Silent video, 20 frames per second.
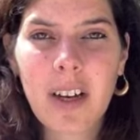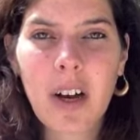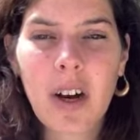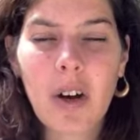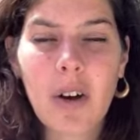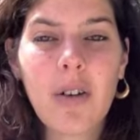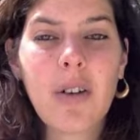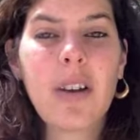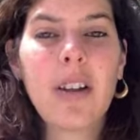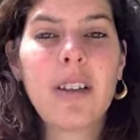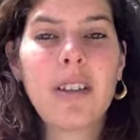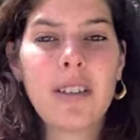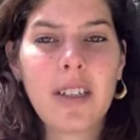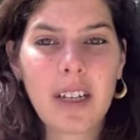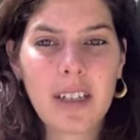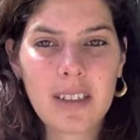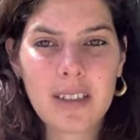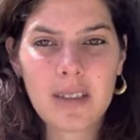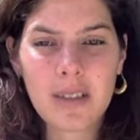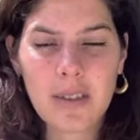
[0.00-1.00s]
holy
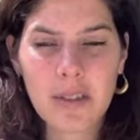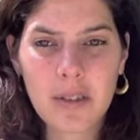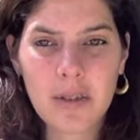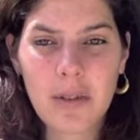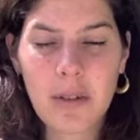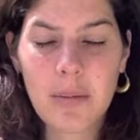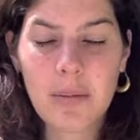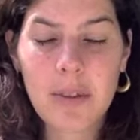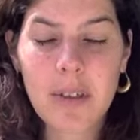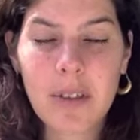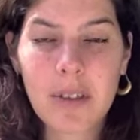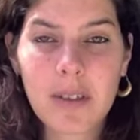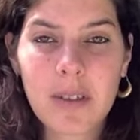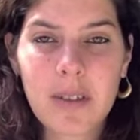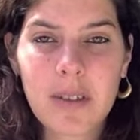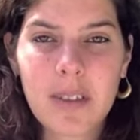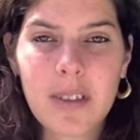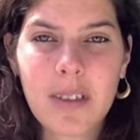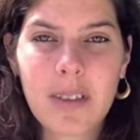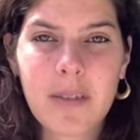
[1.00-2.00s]
text or
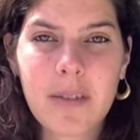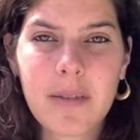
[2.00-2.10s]
scriptures.